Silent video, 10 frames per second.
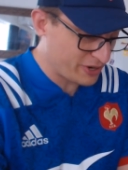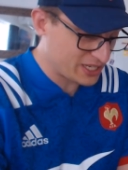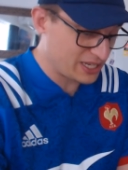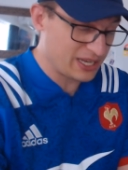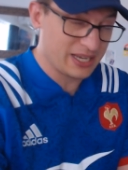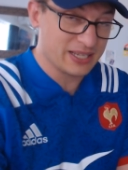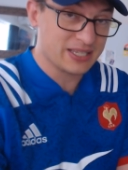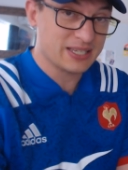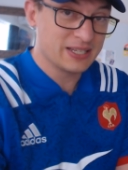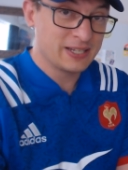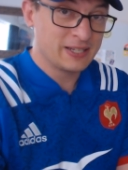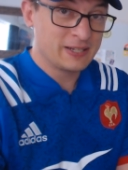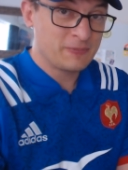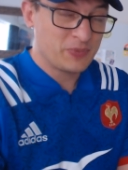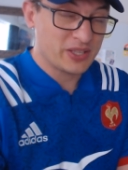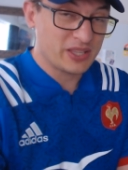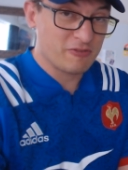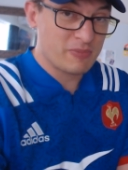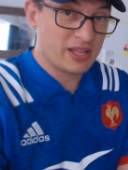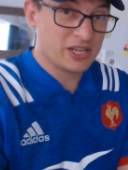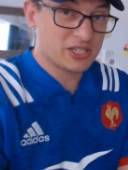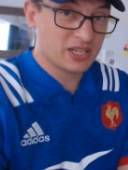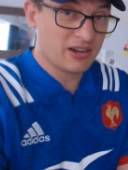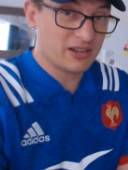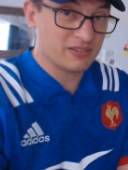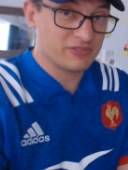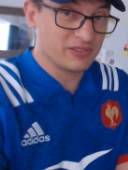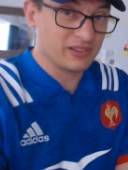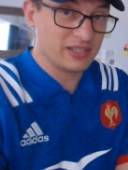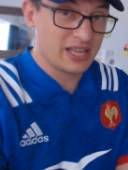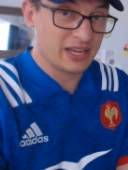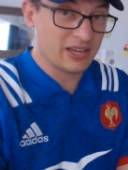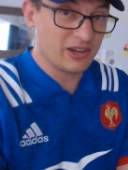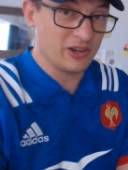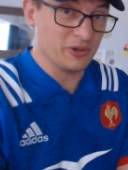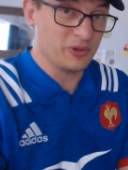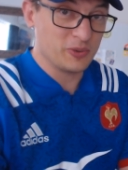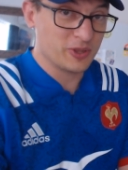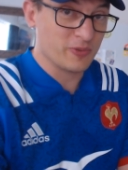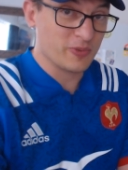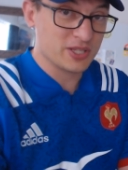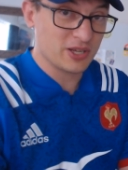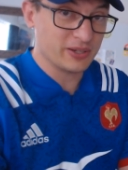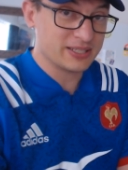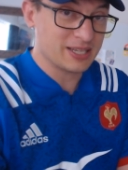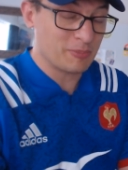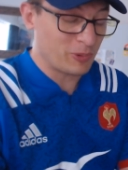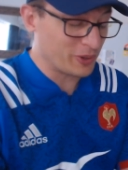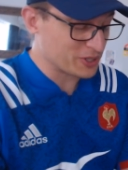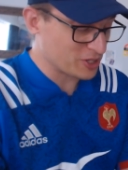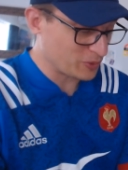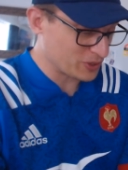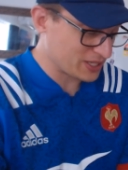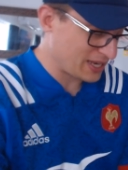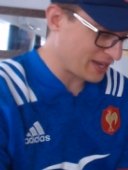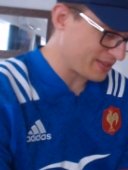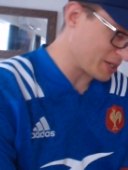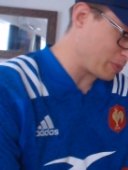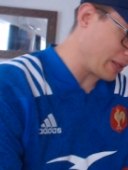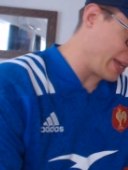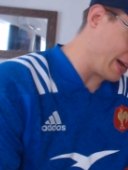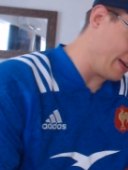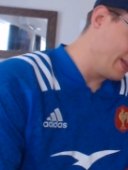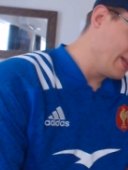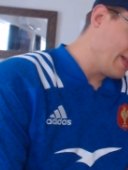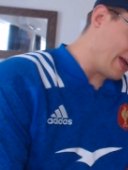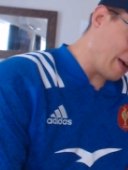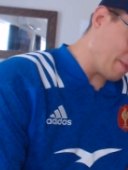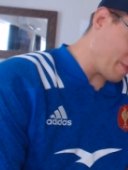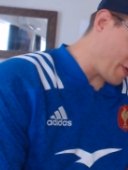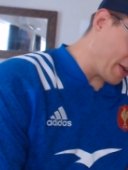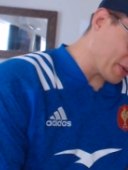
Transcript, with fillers: recent years, and they've managed to kind of let it go with a result at some point, so we'll see how things play out. Final